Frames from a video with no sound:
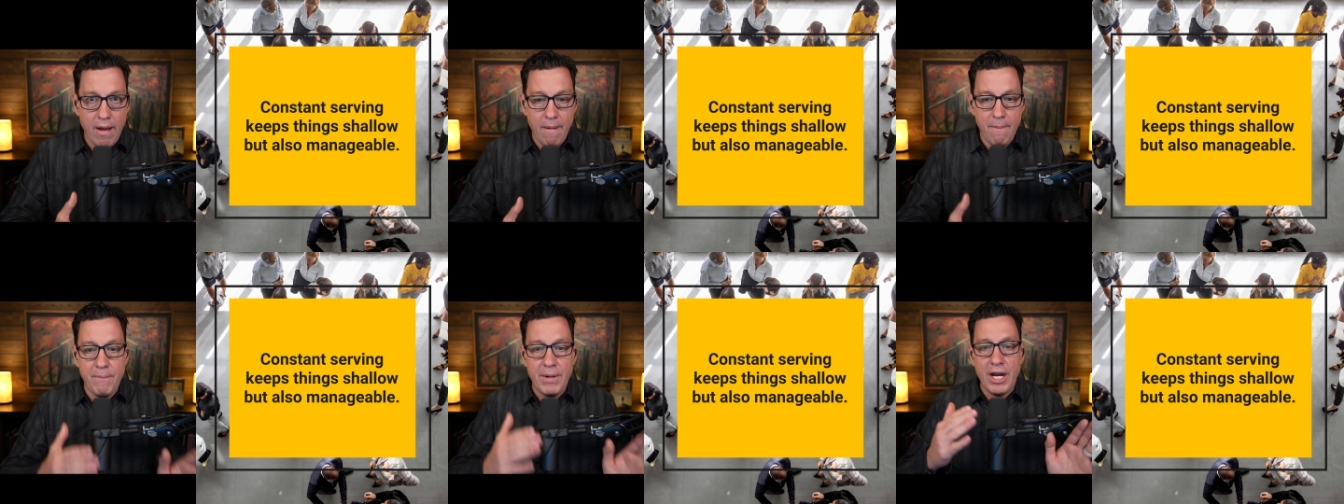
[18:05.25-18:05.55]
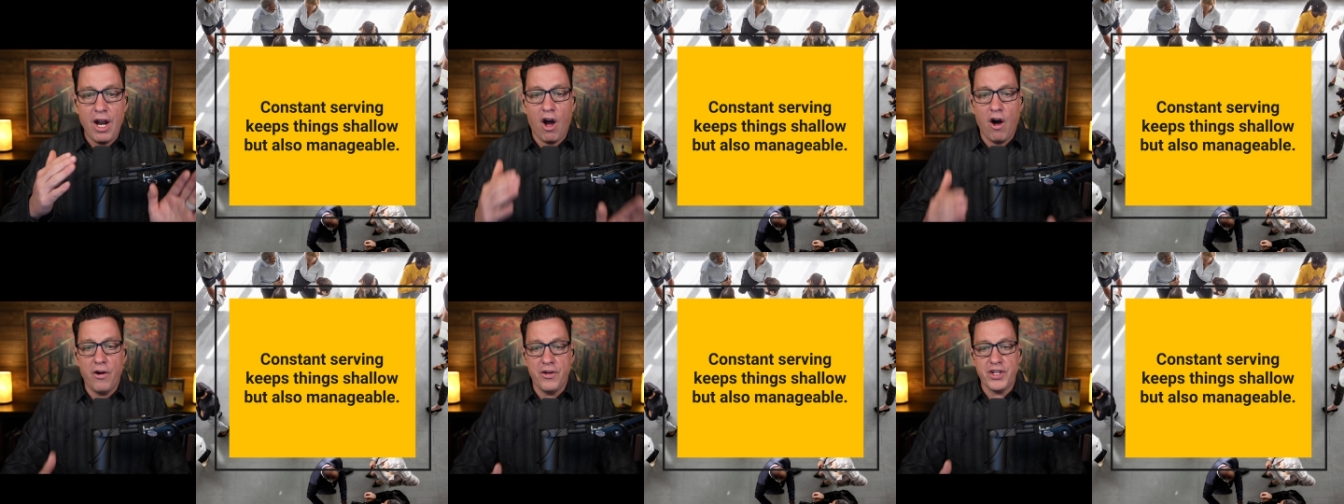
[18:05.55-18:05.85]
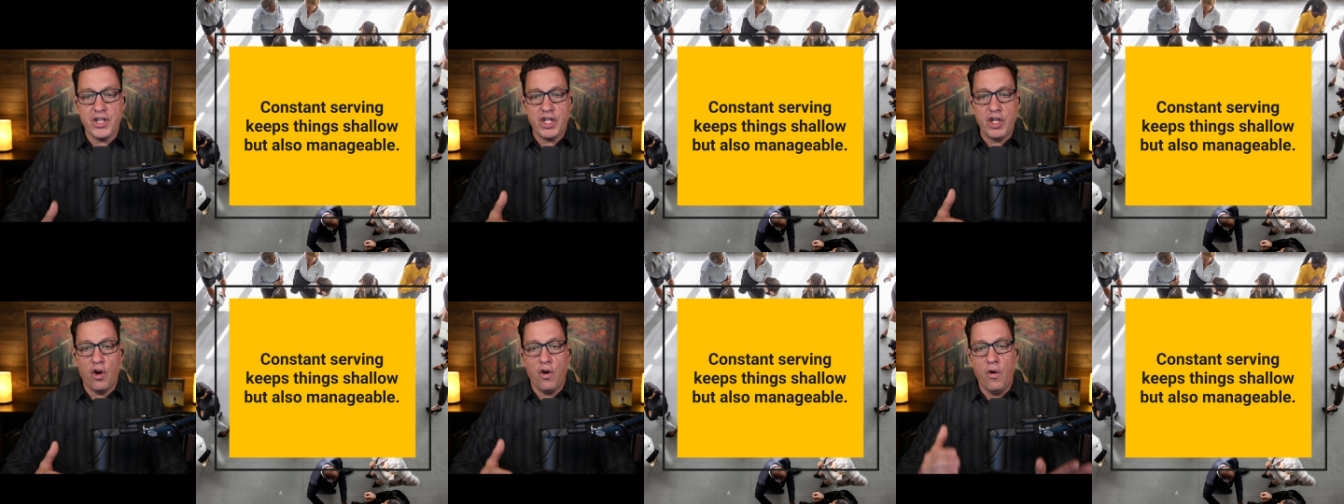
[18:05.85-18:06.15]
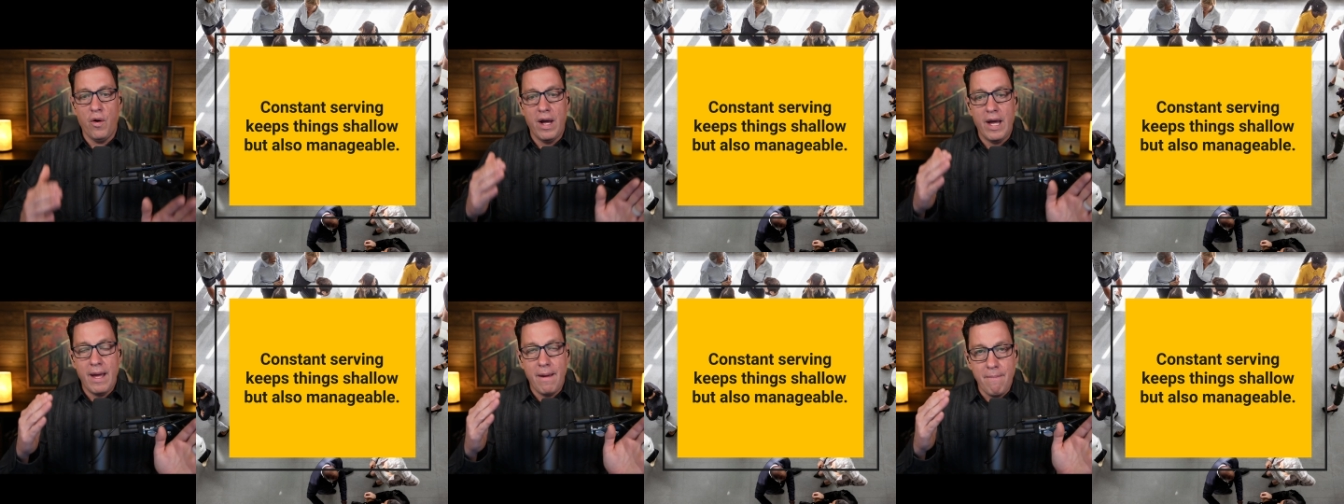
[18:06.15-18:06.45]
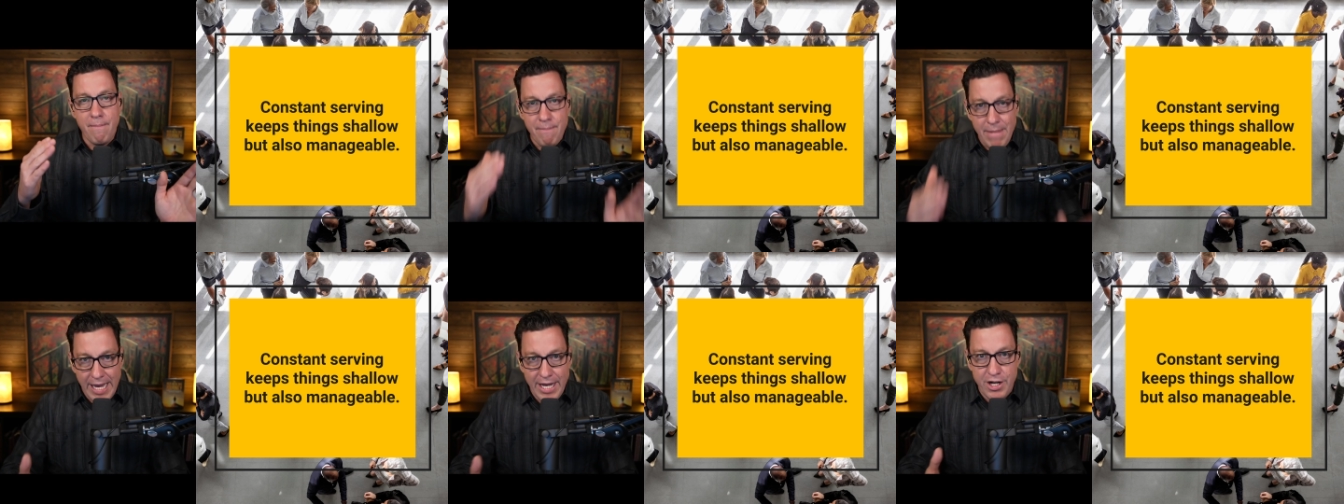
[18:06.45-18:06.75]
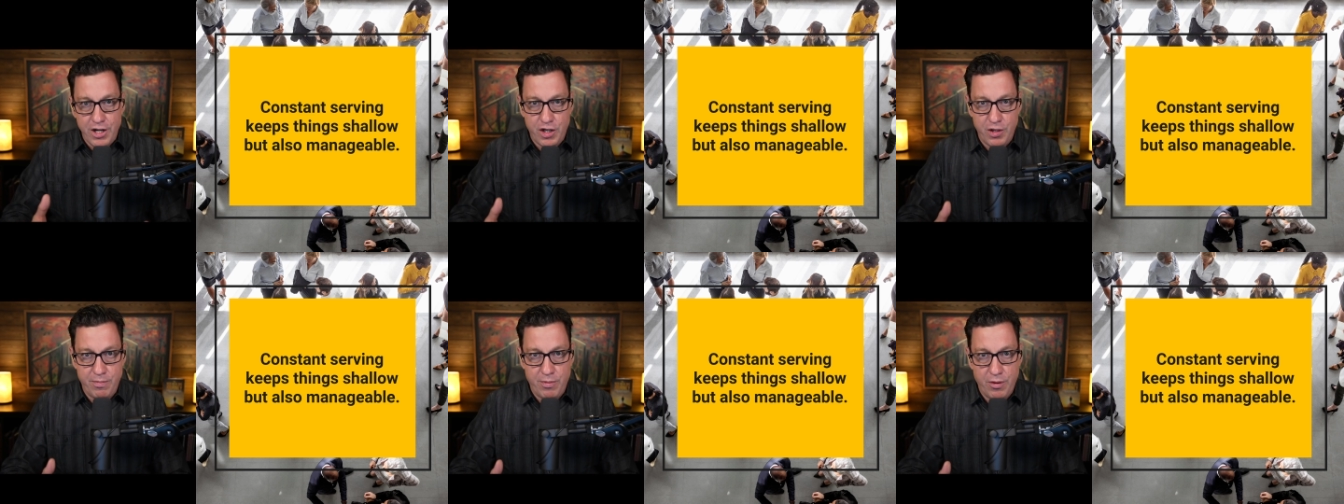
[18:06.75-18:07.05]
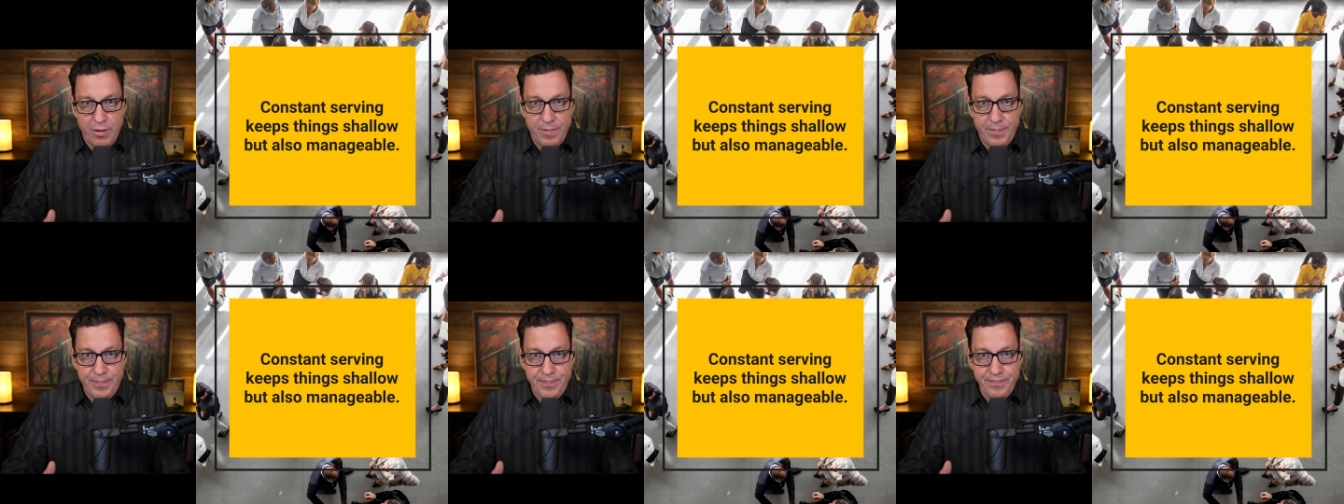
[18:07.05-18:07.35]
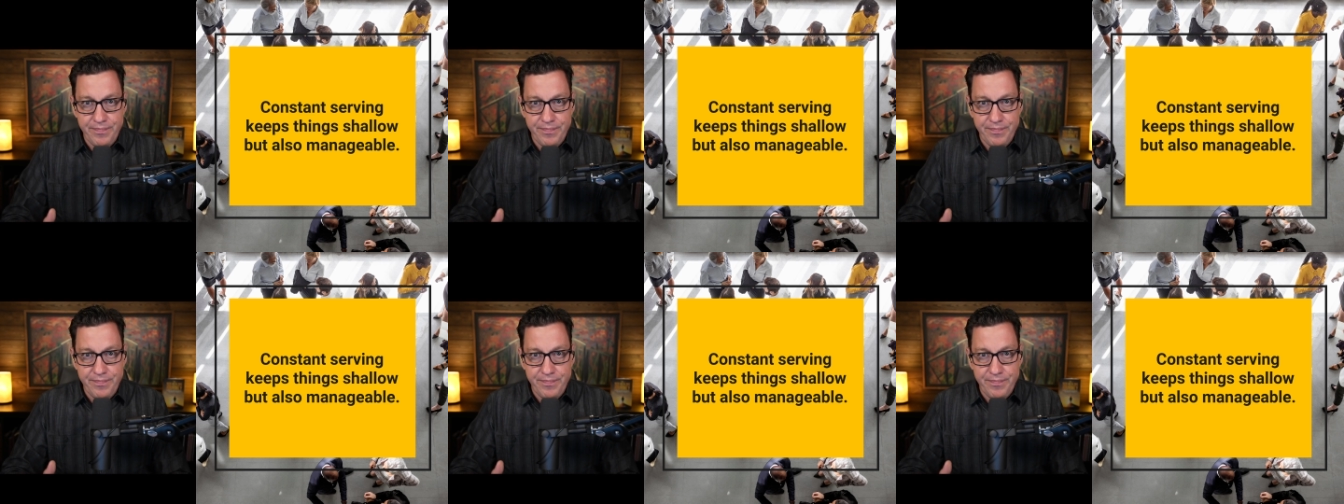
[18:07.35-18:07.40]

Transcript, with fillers: but also manageable